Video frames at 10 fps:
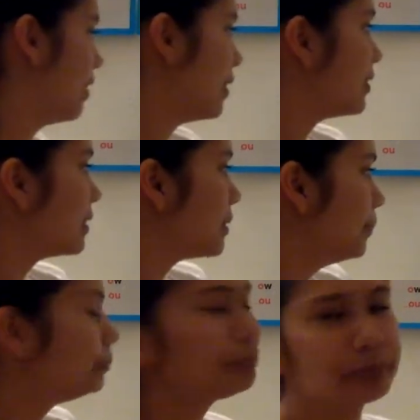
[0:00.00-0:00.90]
this.
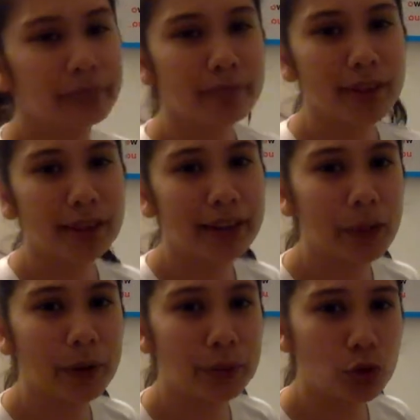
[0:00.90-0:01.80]

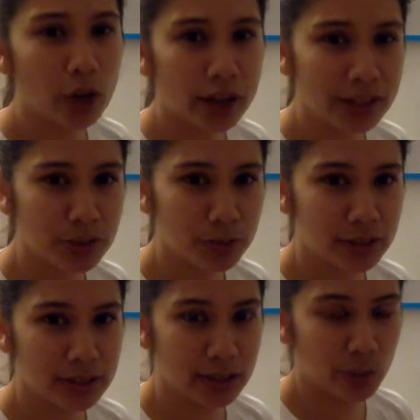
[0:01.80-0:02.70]
Now, when I'm trying to
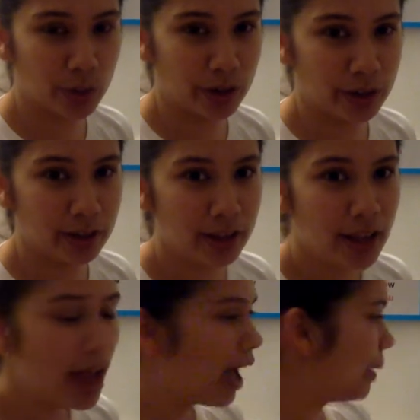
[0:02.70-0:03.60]
read this word,
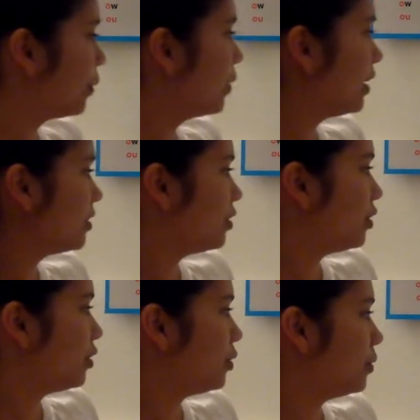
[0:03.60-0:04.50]
I'm going
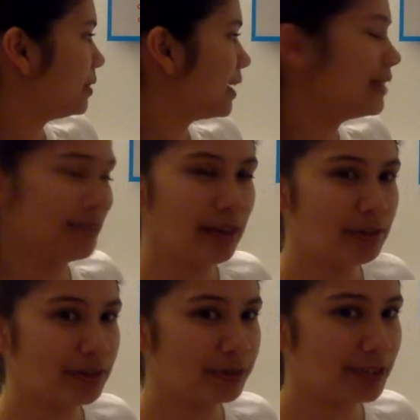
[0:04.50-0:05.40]
to test out
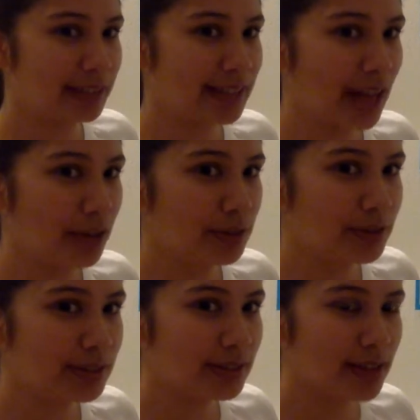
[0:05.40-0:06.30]
different
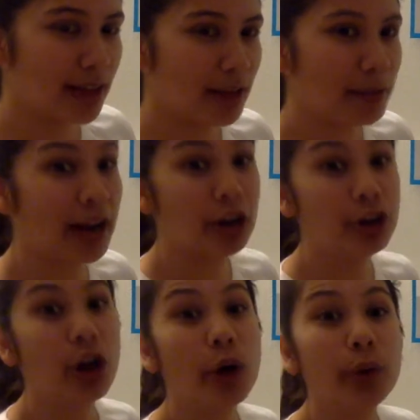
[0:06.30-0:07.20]
sounds that I
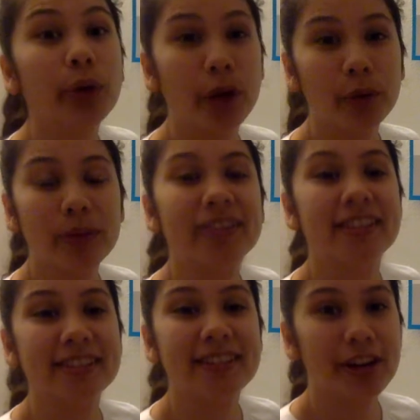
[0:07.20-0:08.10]
know go with
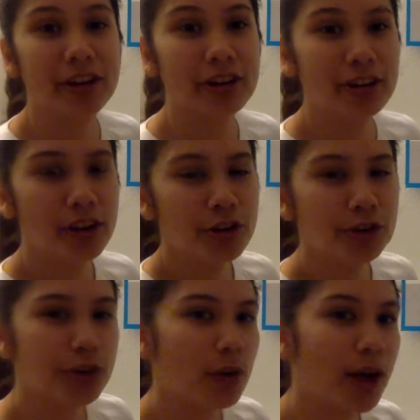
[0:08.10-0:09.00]
this letter.
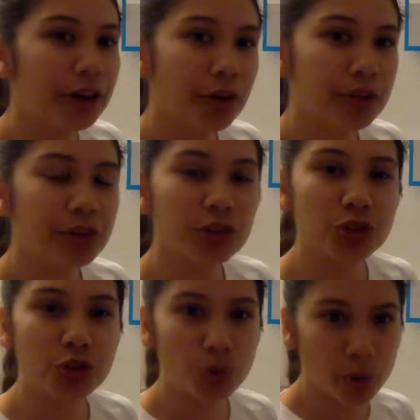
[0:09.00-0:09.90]
So I know that the
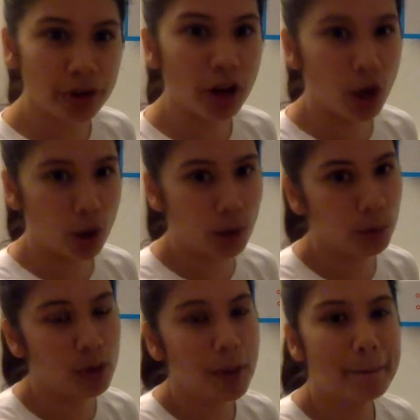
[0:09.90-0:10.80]
short
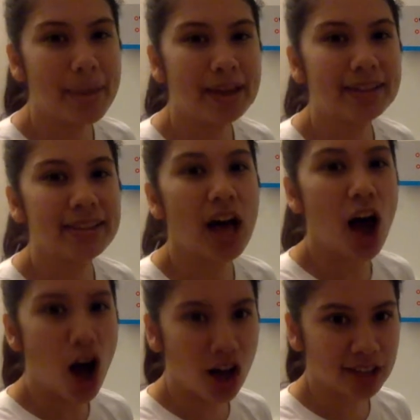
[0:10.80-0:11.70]
O makes the
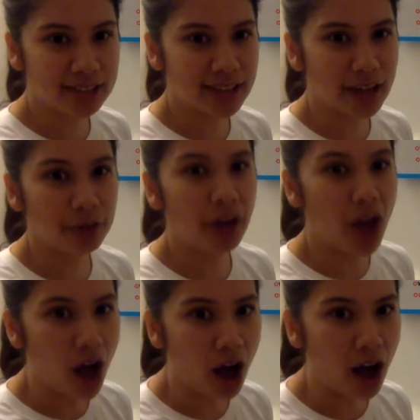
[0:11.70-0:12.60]
ah sound,
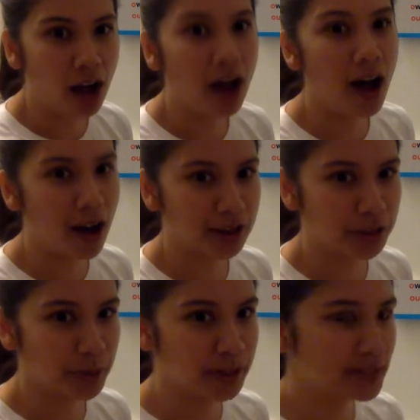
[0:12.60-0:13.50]
ah,
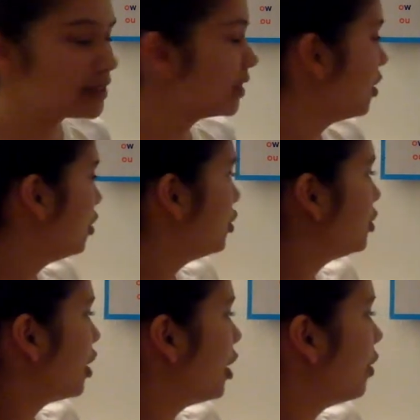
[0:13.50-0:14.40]
octopus.
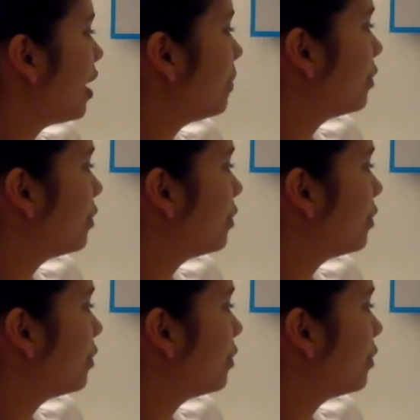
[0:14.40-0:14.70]
So I'm